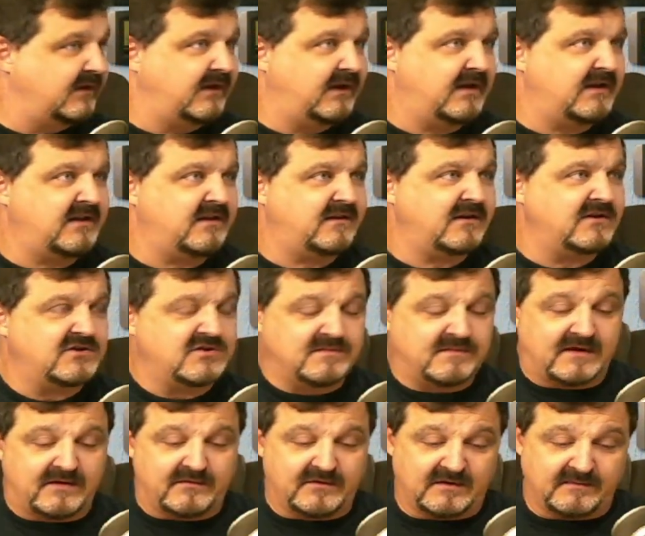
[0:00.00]
Anything that you
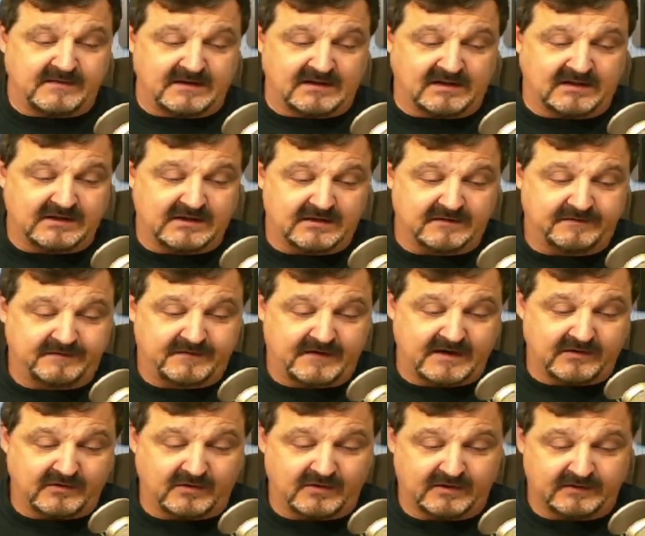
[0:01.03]
might want to be
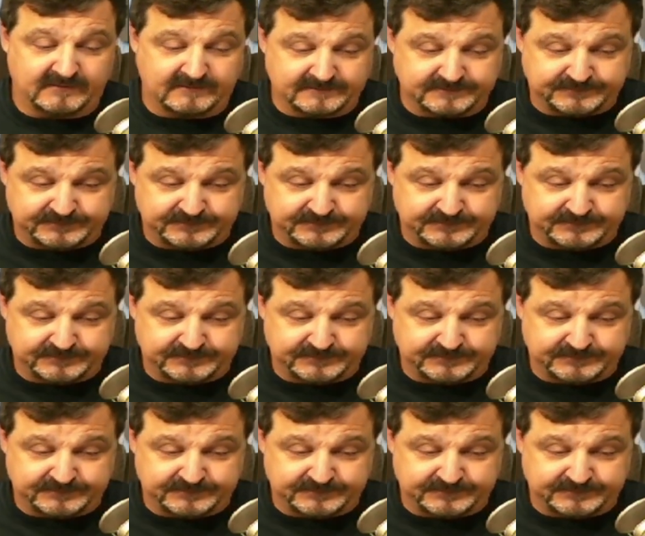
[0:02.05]
clarified on?